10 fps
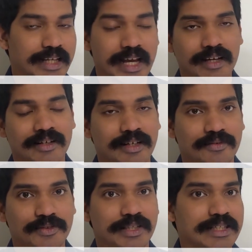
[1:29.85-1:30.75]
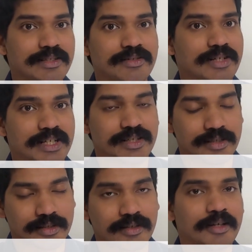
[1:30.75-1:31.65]
The aircraft's
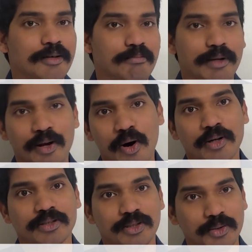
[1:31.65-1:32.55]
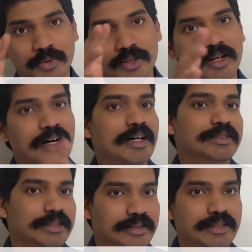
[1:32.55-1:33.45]
registration belongs to a
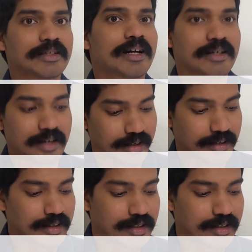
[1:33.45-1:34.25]
certain country,